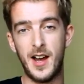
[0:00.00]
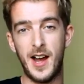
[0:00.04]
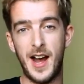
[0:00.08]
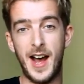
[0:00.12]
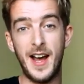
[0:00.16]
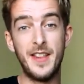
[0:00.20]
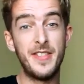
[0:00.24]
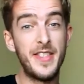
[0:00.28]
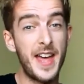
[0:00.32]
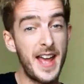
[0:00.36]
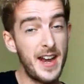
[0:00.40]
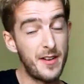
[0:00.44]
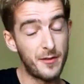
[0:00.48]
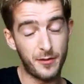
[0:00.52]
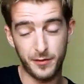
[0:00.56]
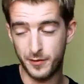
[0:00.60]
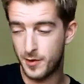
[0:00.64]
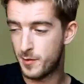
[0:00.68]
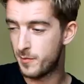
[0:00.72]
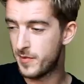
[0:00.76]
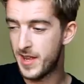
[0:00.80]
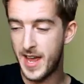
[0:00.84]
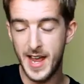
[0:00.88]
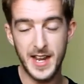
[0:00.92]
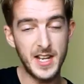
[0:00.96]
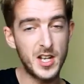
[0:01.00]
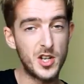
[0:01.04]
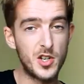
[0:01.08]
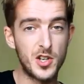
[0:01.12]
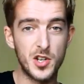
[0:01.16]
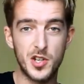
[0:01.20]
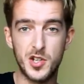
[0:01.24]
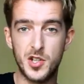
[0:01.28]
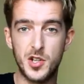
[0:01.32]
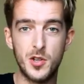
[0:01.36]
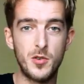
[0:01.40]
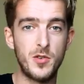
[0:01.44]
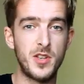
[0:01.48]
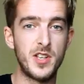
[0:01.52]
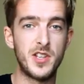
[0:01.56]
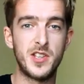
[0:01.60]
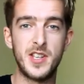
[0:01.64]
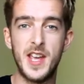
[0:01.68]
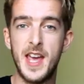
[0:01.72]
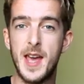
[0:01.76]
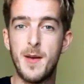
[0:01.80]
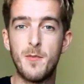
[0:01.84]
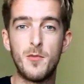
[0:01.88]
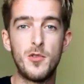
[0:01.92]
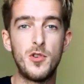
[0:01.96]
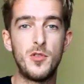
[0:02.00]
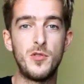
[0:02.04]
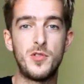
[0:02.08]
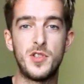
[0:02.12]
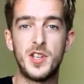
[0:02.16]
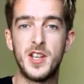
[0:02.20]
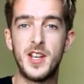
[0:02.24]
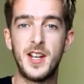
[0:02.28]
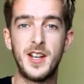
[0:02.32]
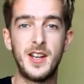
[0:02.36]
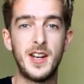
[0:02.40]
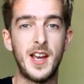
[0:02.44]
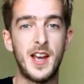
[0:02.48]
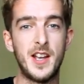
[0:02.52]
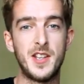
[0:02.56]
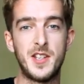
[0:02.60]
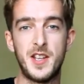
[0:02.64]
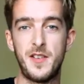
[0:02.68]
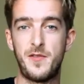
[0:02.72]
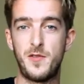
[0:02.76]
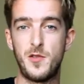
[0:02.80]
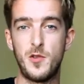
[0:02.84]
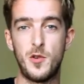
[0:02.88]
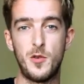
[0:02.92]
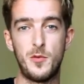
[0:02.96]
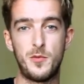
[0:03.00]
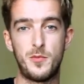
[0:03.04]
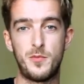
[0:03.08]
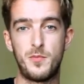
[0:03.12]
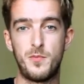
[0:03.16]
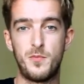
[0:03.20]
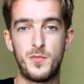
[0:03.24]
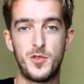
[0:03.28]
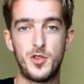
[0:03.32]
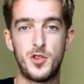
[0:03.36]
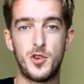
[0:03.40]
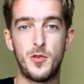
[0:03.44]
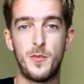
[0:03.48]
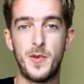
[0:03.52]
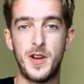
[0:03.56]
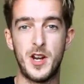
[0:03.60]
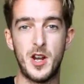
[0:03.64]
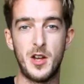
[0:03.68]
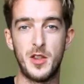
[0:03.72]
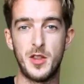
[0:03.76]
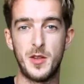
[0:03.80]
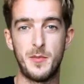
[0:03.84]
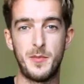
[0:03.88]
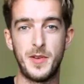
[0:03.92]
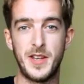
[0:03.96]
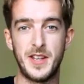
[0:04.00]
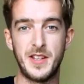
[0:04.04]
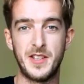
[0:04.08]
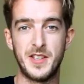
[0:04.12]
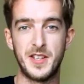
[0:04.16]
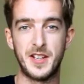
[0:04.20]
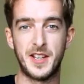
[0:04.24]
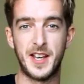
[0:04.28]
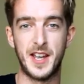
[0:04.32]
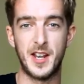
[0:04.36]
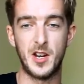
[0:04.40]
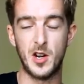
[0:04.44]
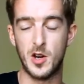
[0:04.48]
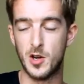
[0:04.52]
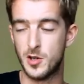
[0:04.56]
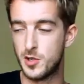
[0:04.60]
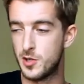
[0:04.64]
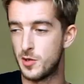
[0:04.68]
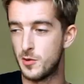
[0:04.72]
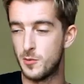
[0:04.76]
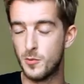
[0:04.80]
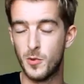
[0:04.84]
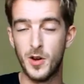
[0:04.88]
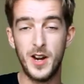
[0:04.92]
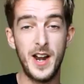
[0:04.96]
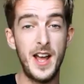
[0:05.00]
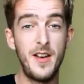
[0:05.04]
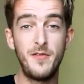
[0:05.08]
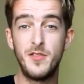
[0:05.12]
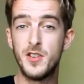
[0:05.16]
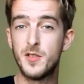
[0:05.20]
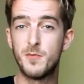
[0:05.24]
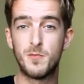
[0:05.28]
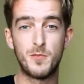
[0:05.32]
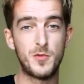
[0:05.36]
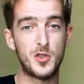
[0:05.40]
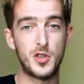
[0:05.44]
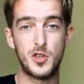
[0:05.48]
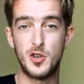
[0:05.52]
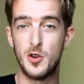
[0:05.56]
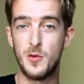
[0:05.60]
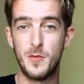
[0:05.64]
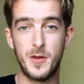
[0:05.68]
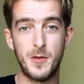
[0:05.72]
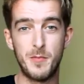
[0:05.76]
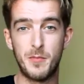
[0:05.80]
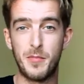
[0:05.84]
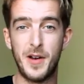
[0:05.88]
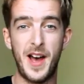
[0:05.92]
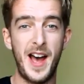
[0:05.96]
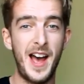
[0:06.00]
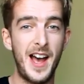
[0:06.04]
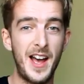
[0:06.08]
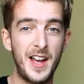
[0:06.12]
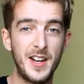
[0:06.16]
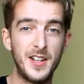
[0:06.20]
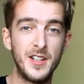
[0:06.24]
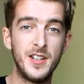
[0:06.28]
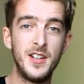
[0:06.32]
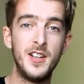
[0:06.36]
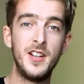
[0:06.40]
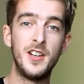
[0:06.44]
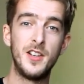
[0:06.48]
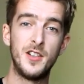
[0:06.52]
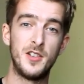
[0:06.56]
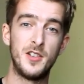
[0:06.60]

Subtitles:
And then from there, you just do your same routine as if you're strumming on the beat again, or doing whatever strumming pattern